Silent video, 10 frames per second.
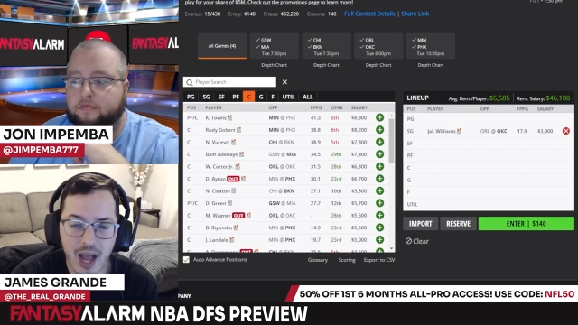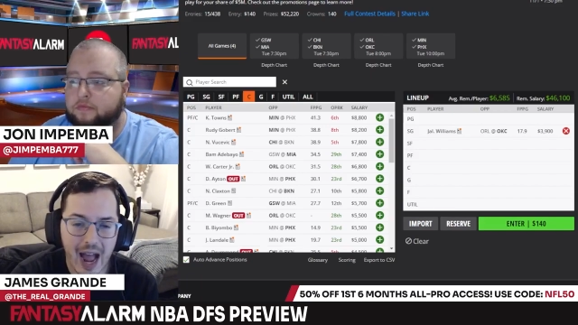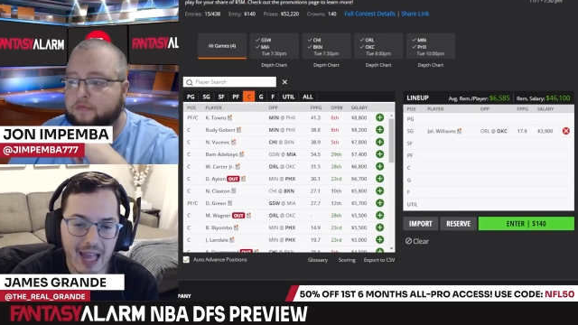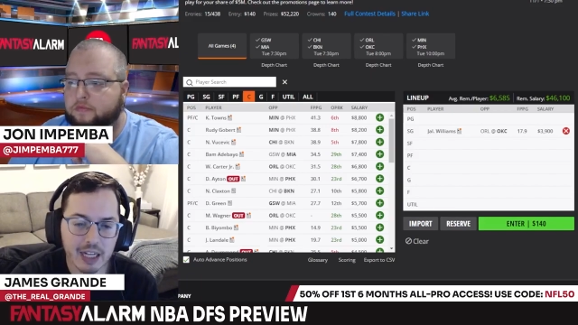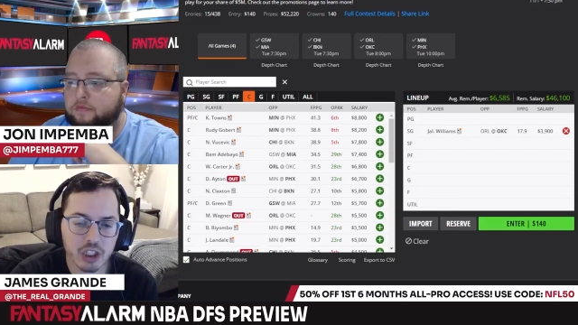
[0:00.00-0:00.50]

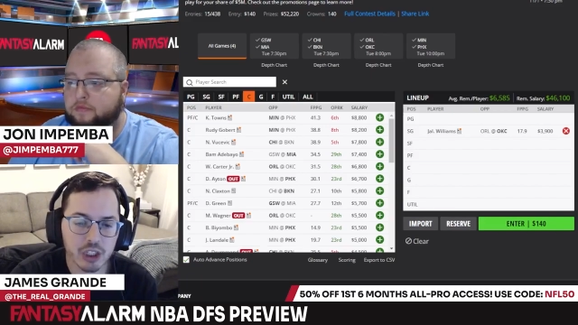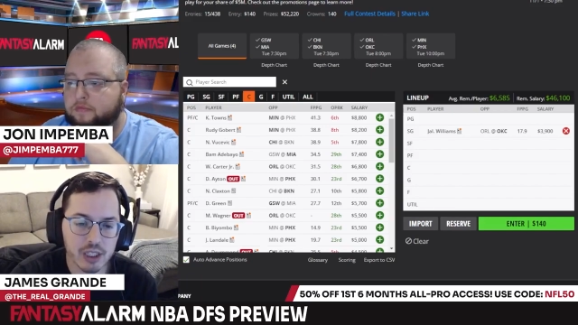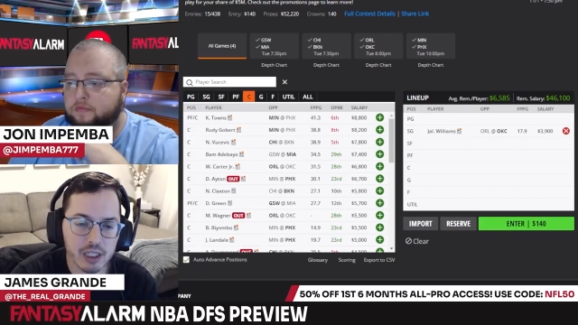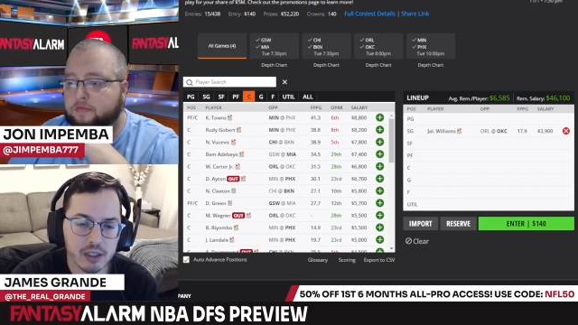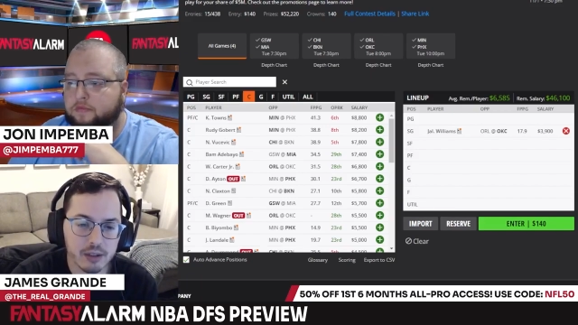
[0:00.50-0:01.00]
Speaker 1: I actually
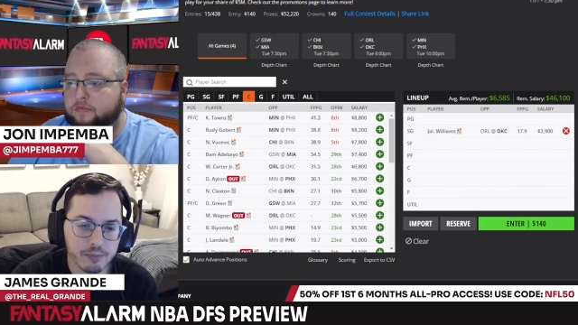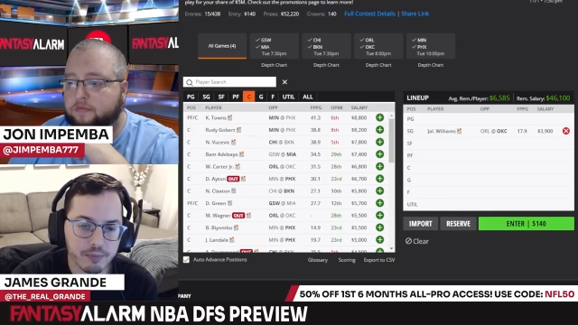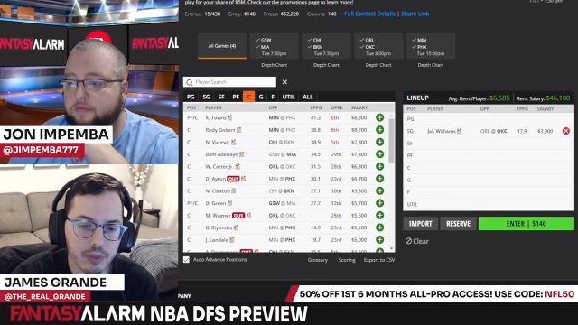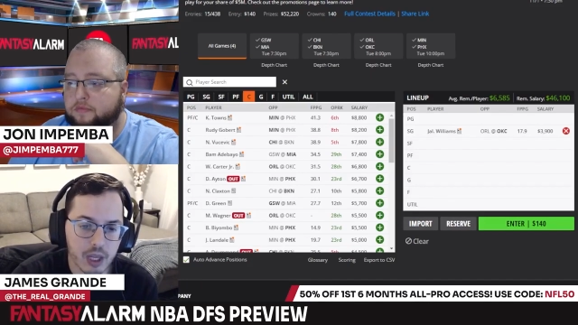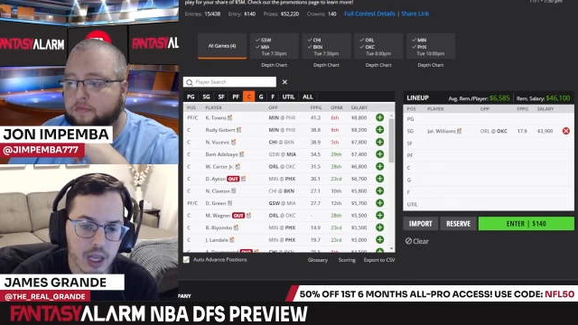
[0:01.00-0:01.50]
think
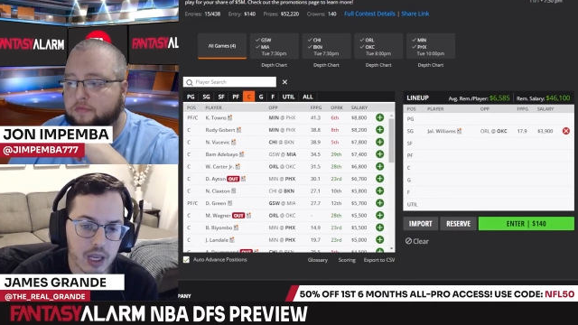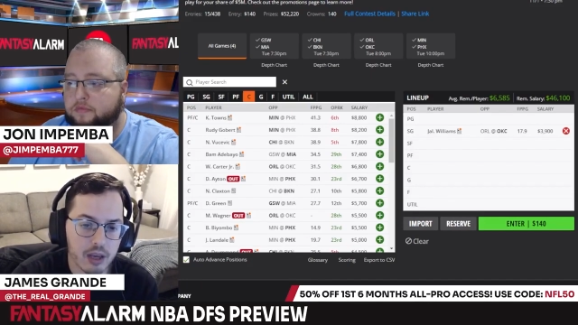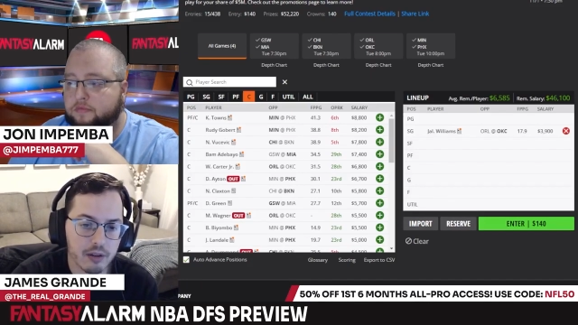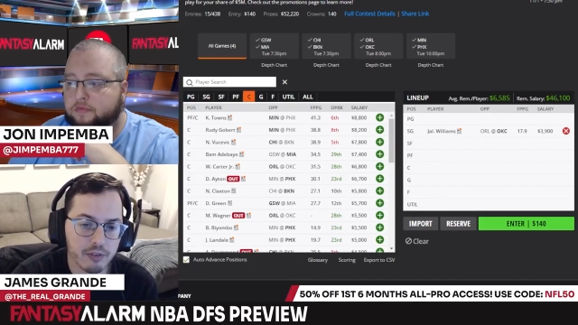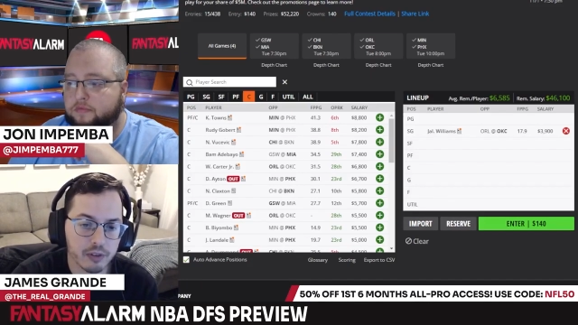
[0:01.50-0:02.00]

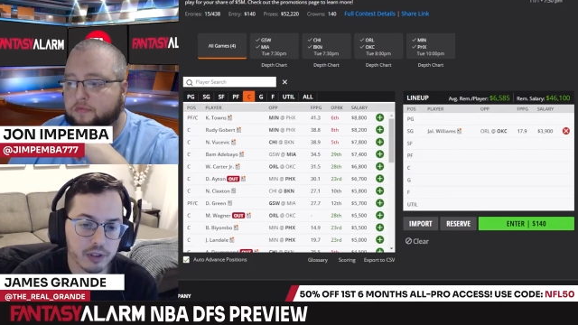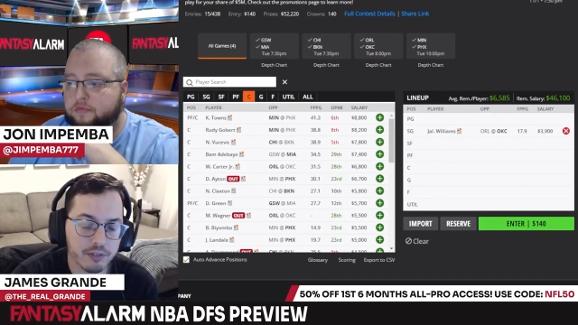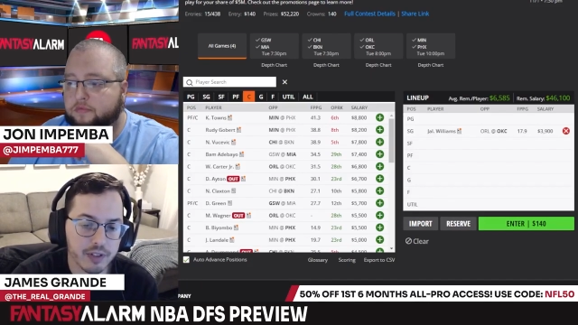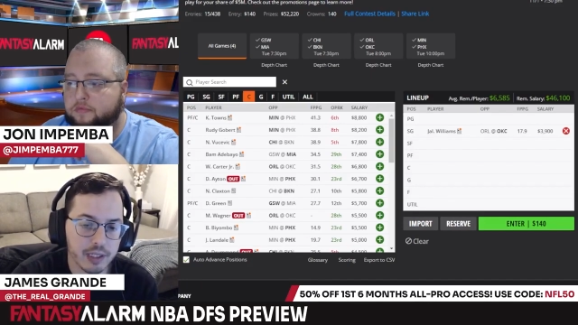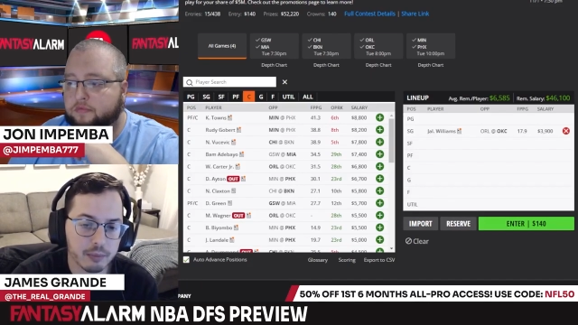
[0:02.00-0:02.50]
if
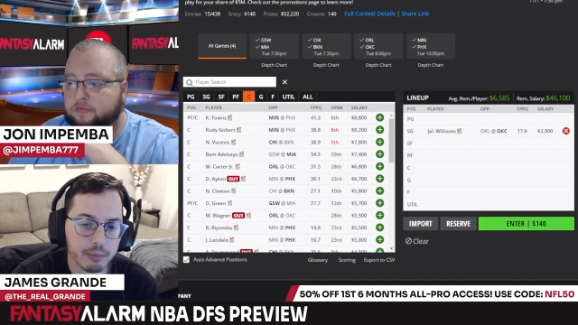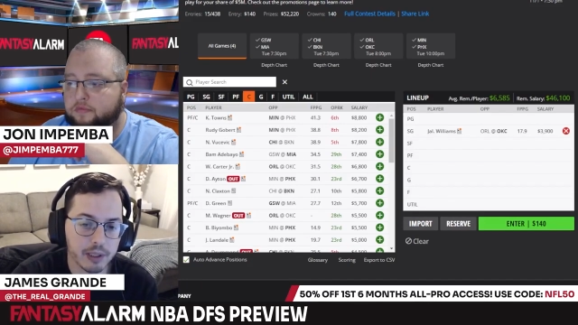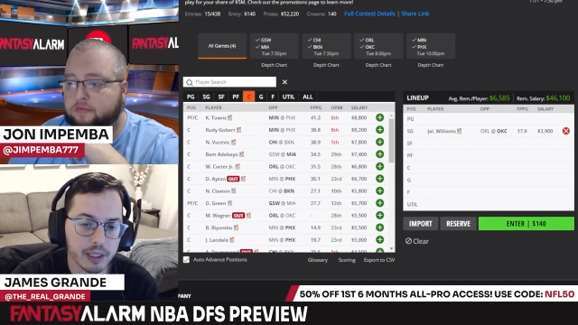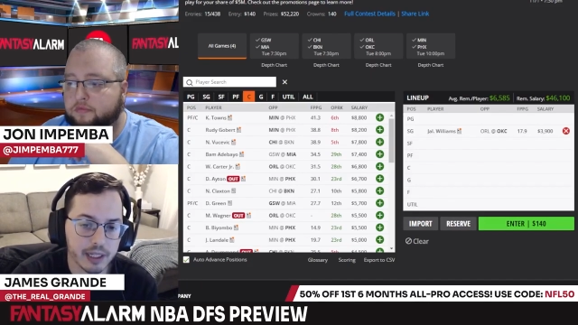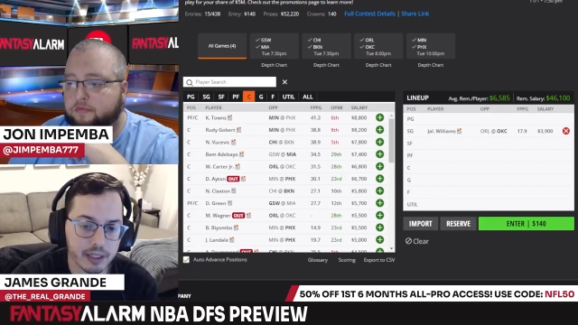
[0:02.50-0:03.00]
LaVine
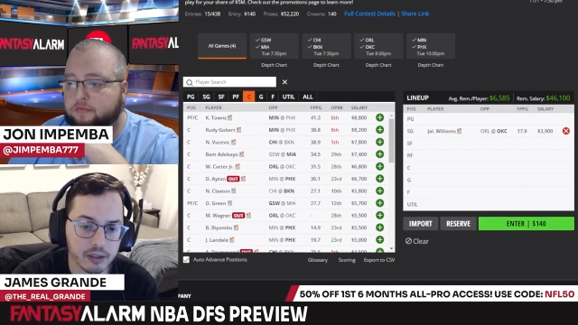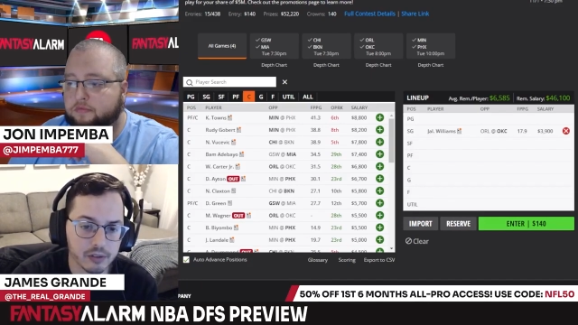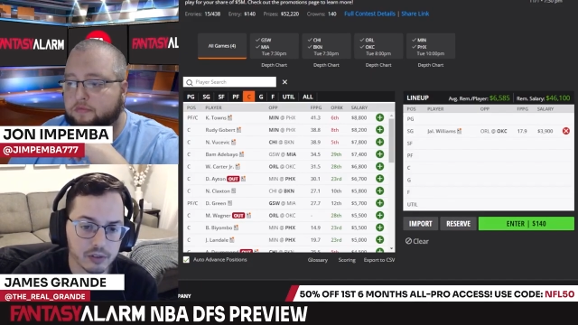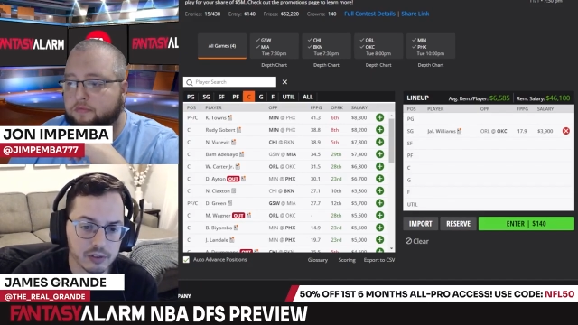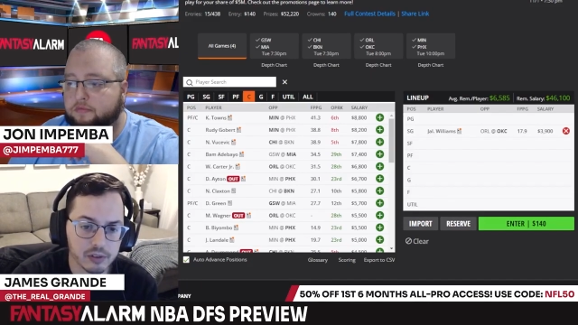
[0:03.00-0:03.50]

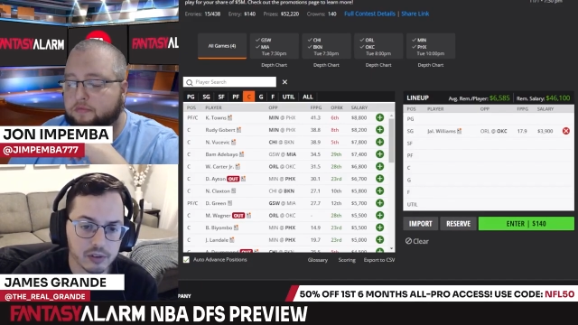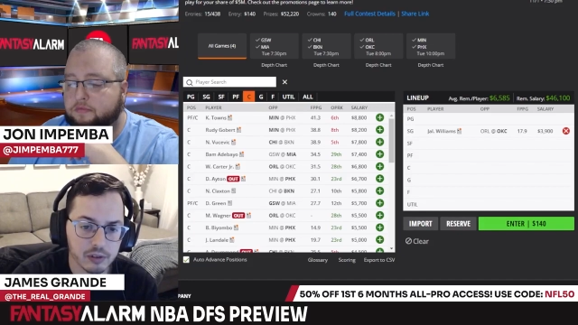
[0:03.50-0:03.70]
plays,